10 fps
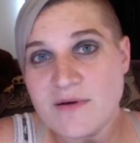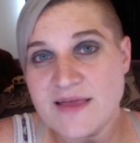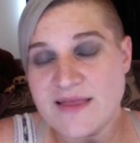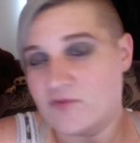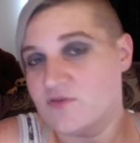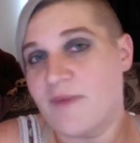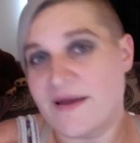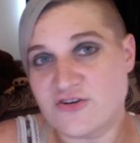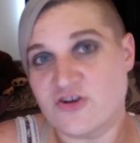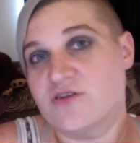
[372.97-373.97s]
and now it's my
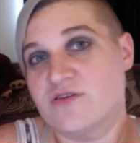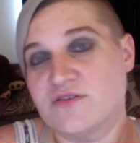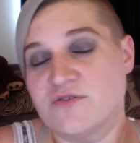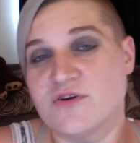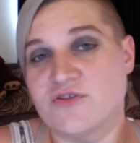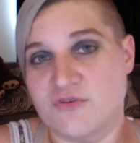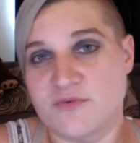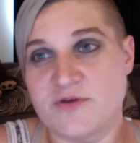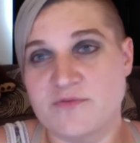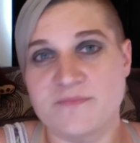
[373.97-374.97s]
turn to
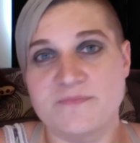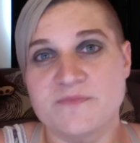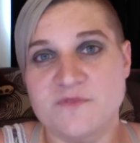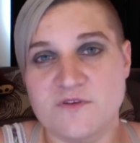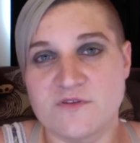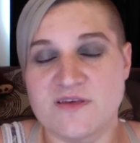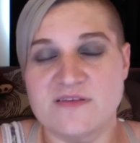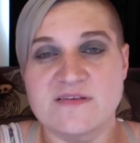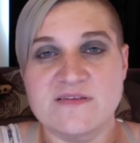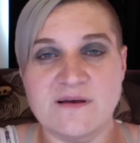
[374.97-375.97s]
contribute to
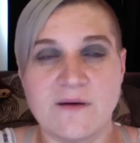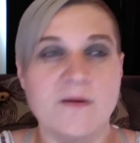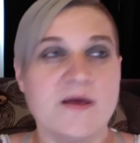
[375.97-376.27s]
this. So,